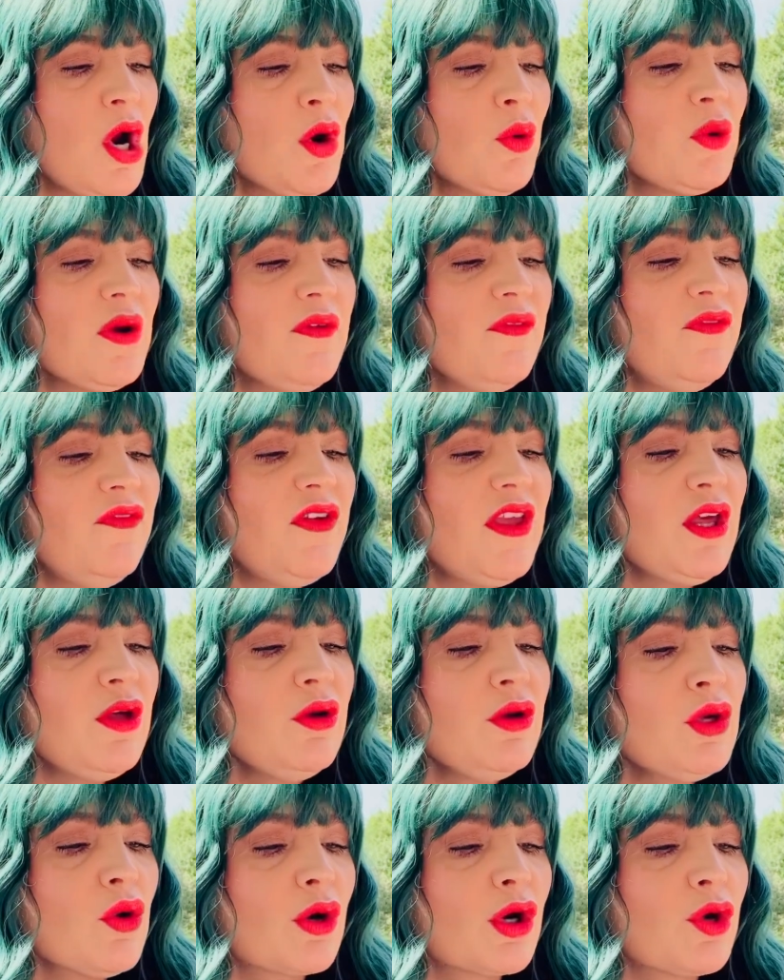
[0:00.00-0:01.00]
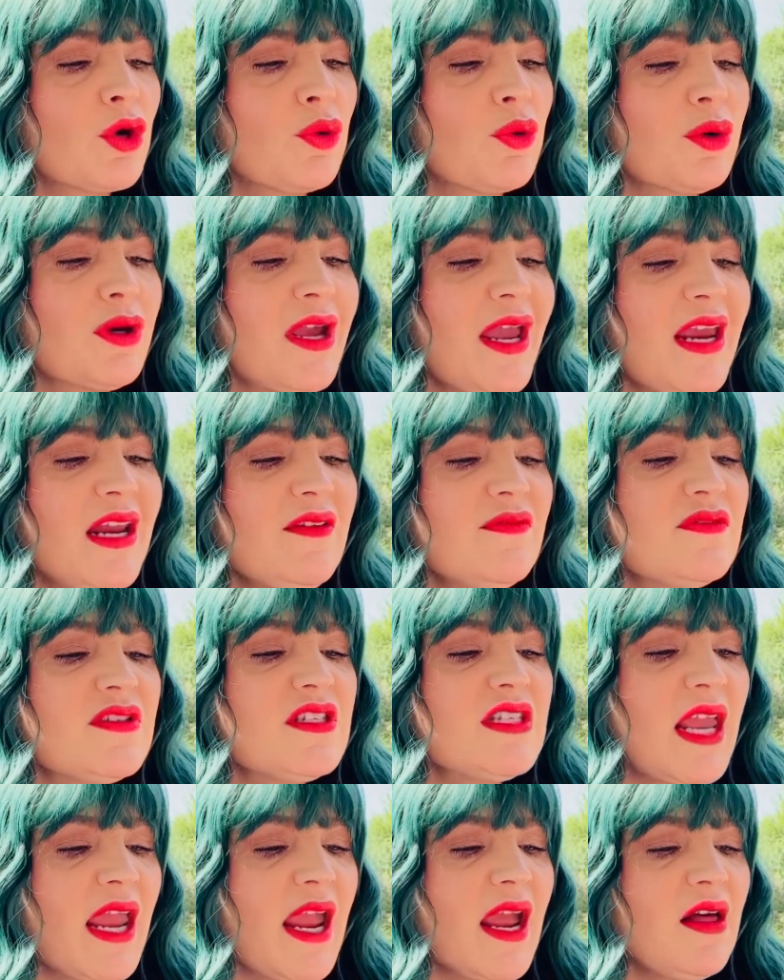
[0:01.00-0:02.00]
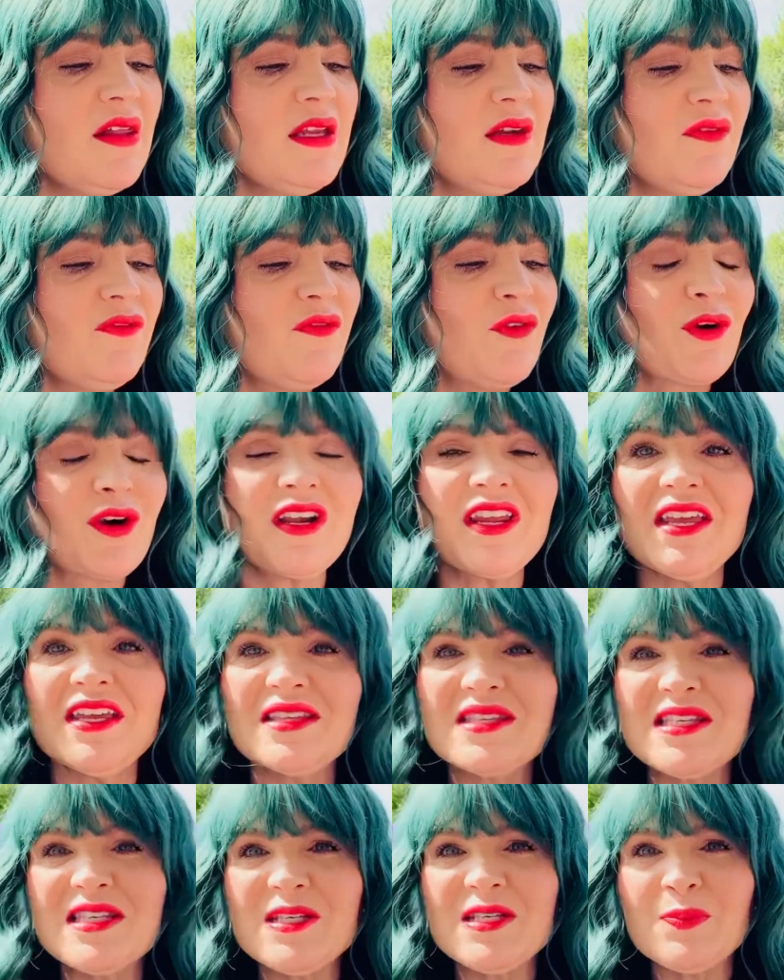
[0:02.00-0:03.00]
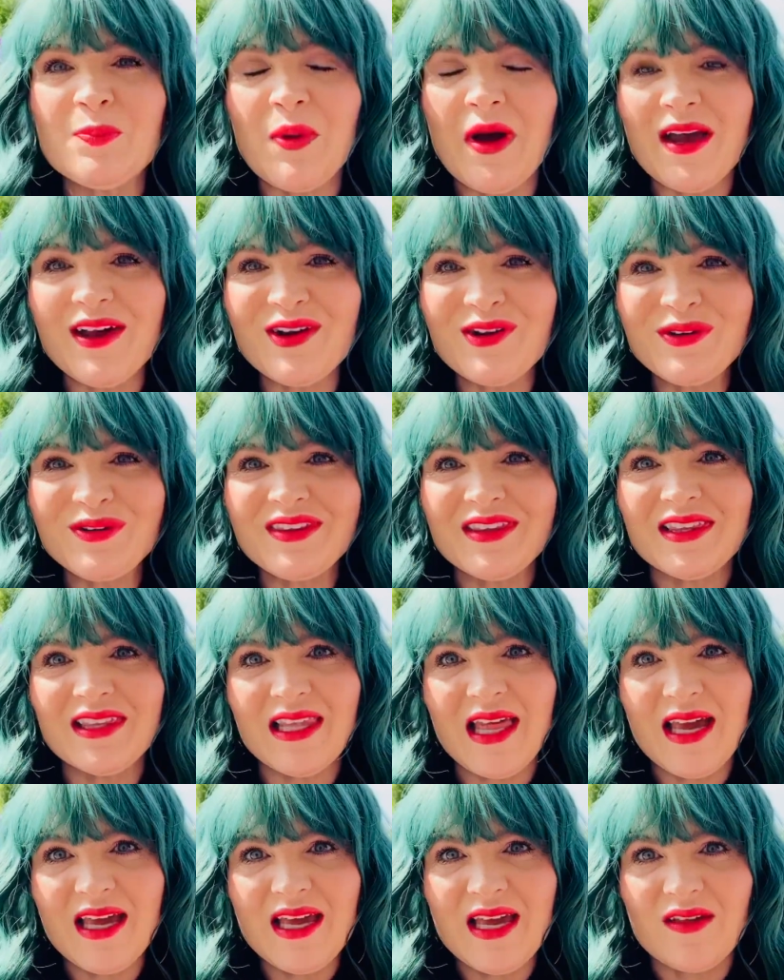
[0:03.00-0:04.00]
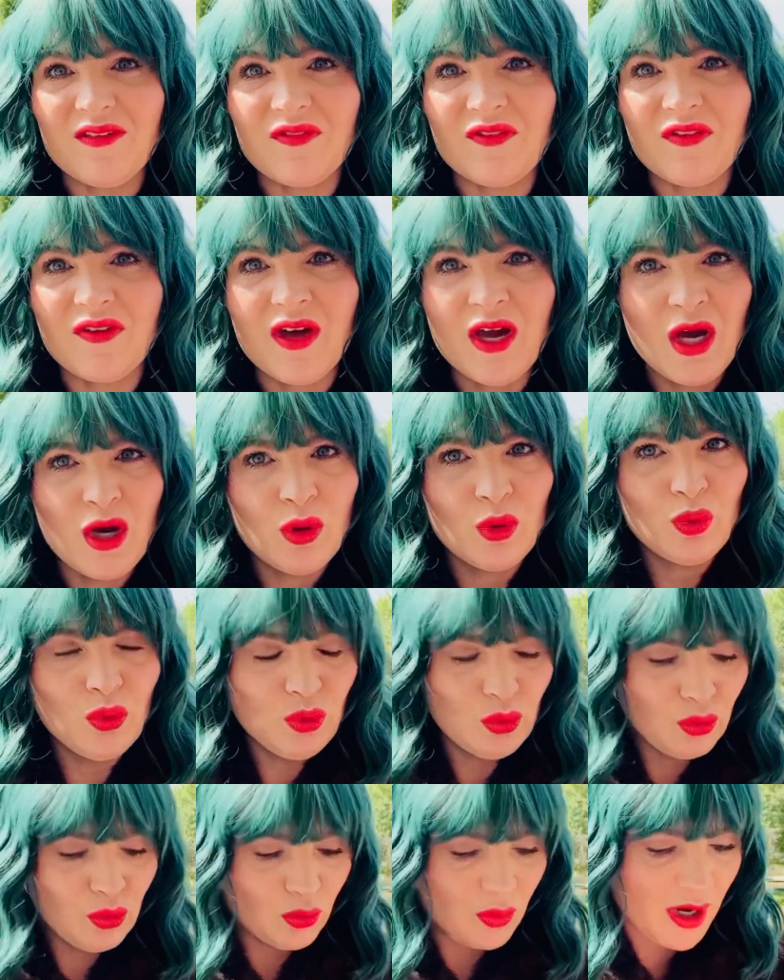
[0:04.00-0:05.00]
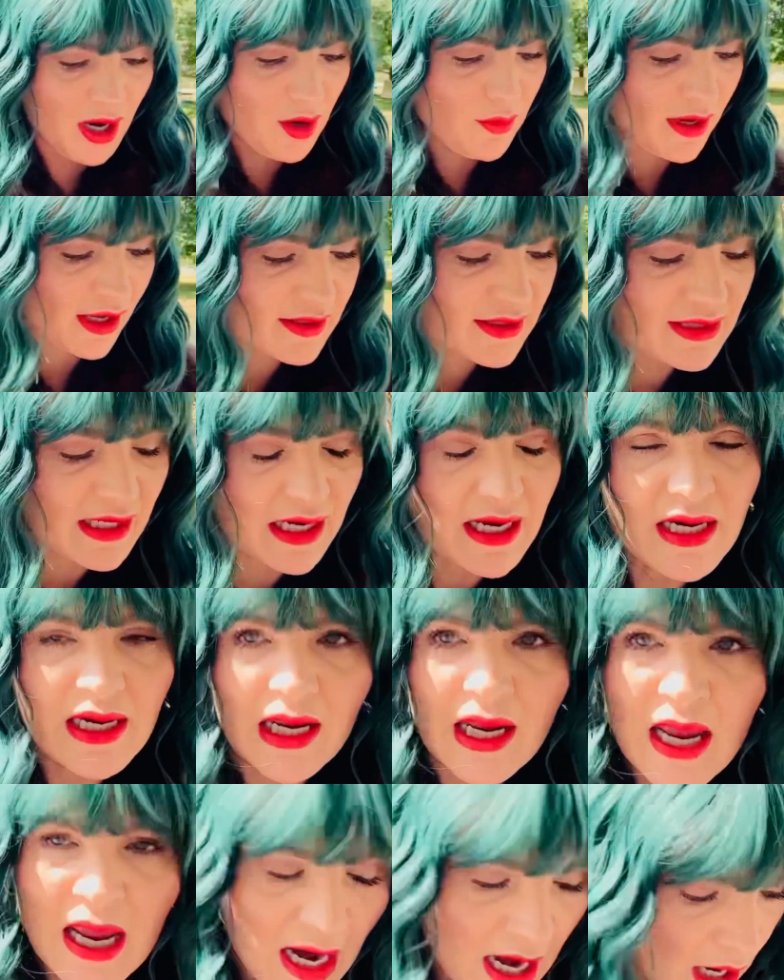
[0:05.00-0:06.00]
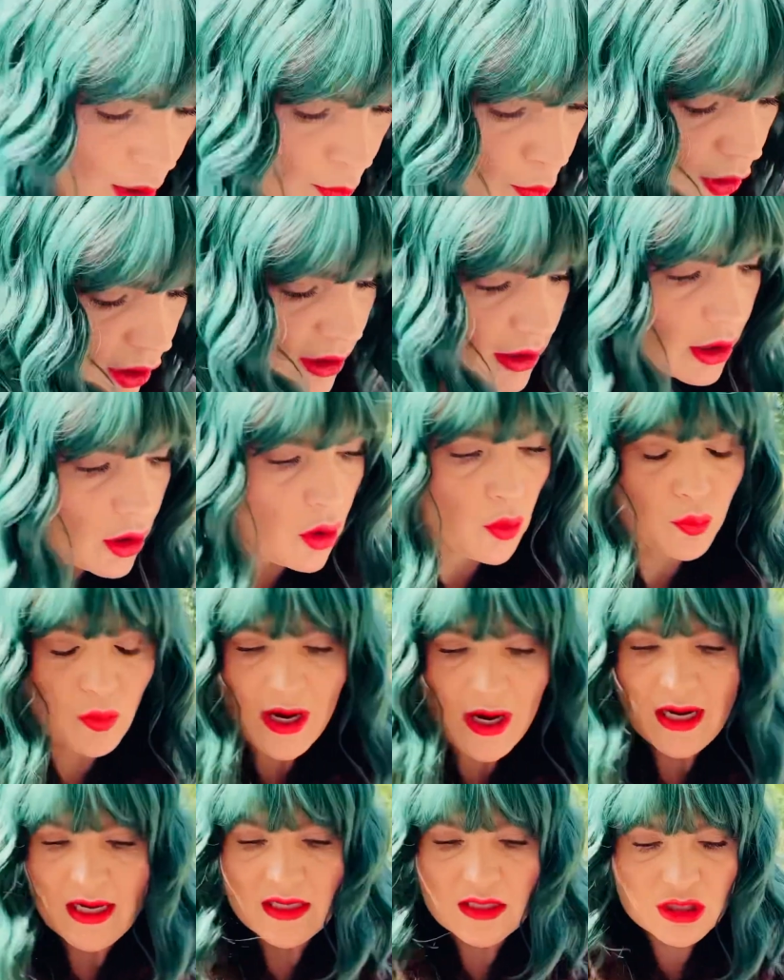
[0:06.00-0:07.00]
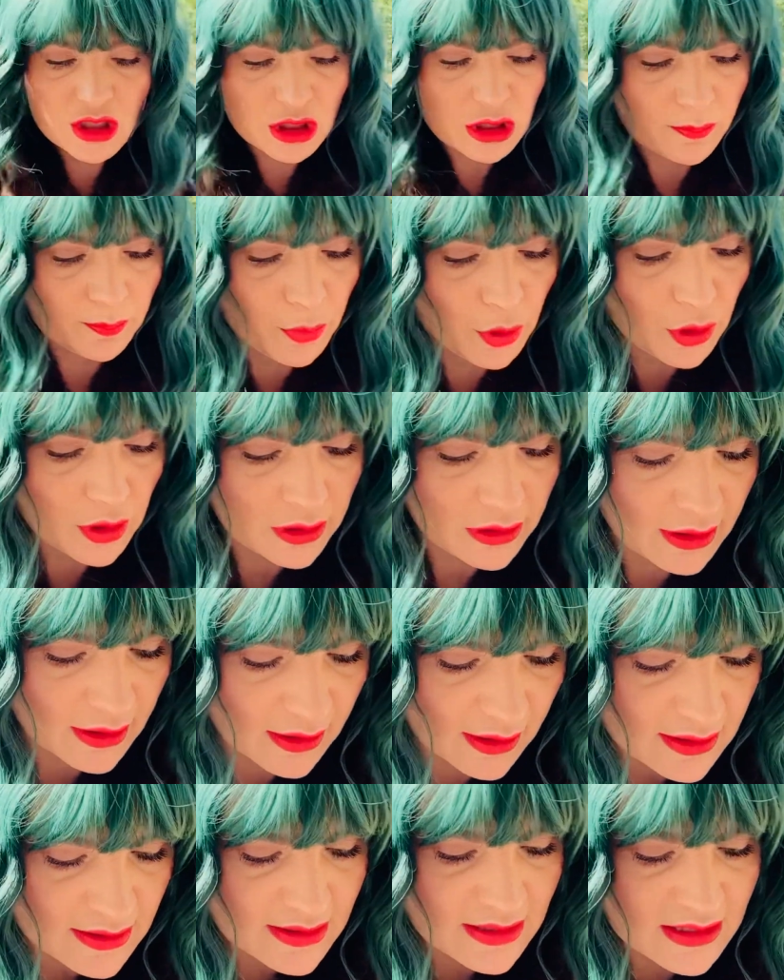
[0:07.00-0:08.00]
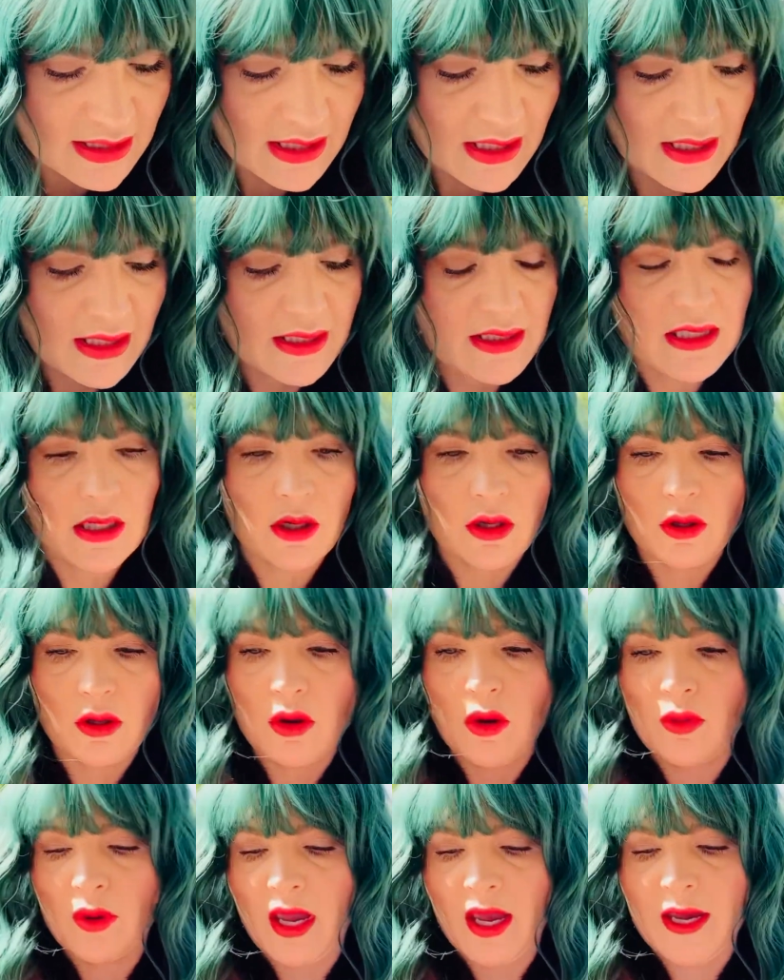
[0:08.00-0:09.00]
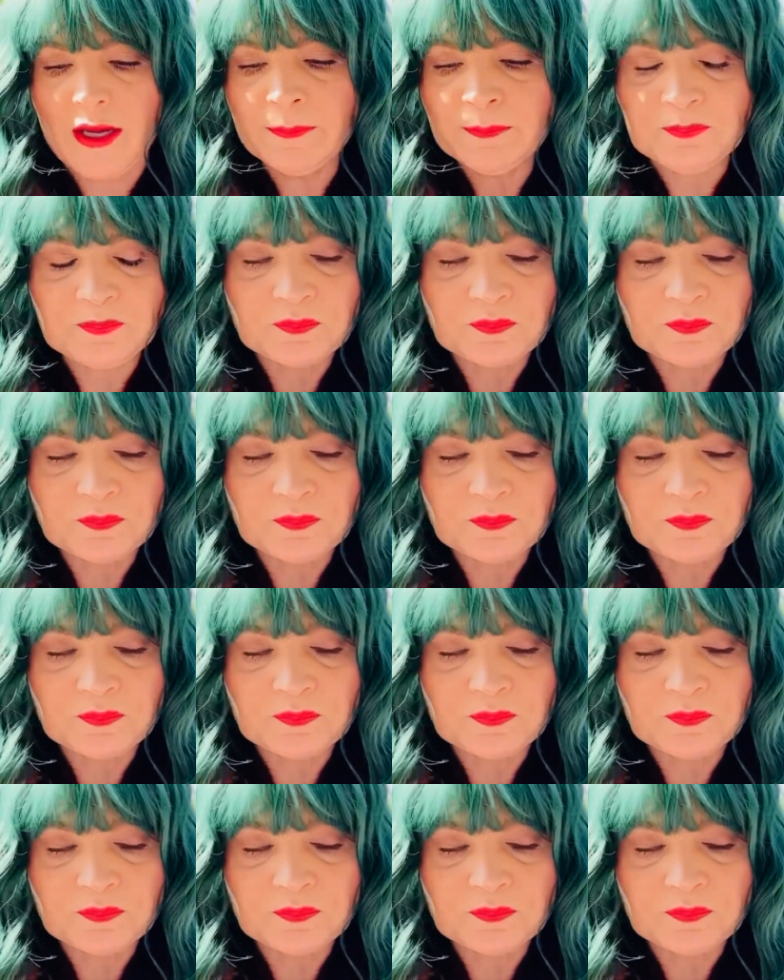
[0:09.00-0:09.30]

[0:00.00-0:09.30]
Reveal your creative talent for an inspired life. Ooh, how exciting. And we're going to go right into the booklet indeed here, okay?